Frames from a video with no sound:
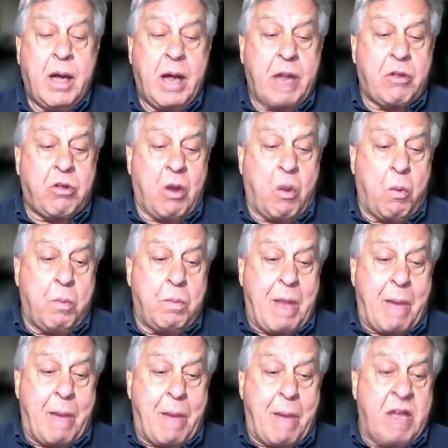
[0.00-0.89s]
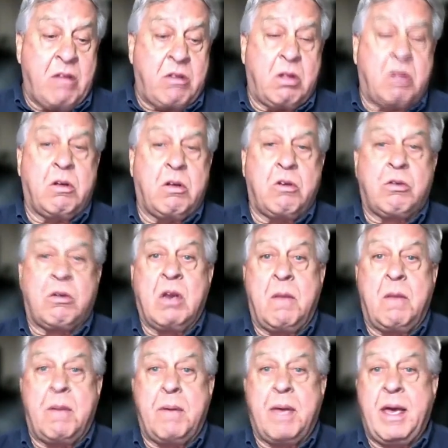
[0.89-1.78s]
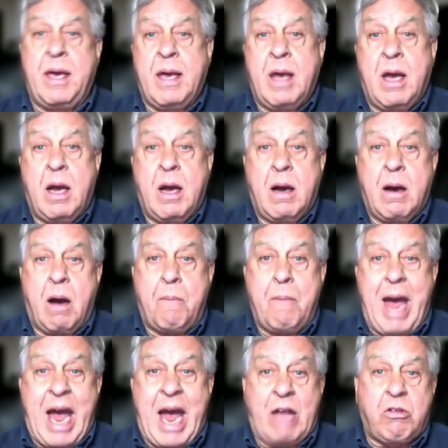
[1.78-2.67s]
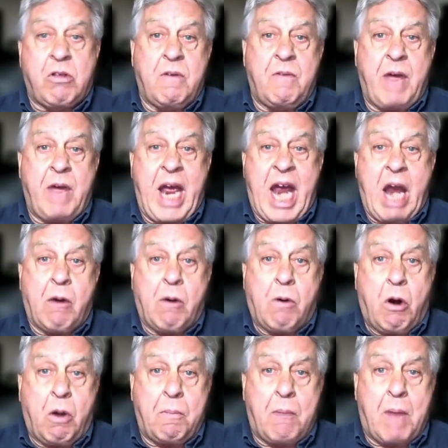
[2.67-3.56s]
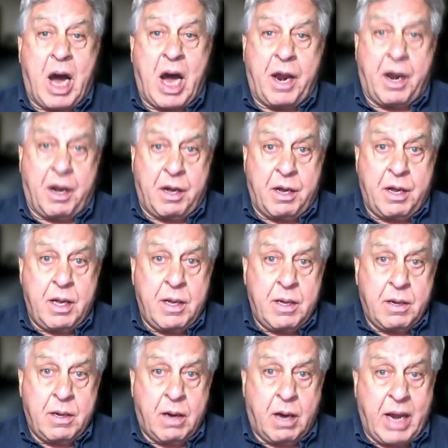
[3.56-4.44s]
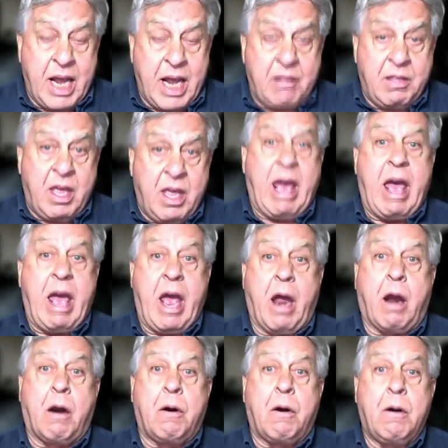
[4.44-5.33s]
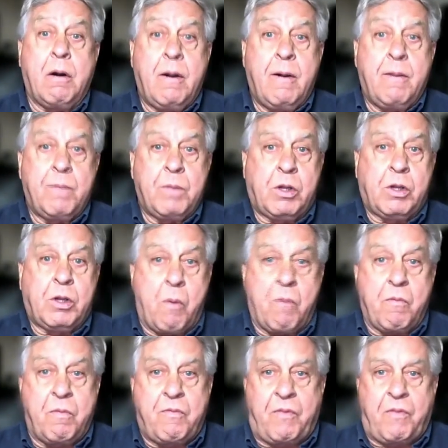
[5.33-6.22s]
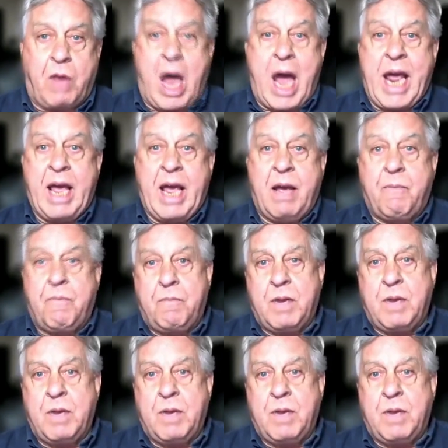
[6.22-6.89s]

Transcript: And so that means that there's going to be a massive air armada in the air flying,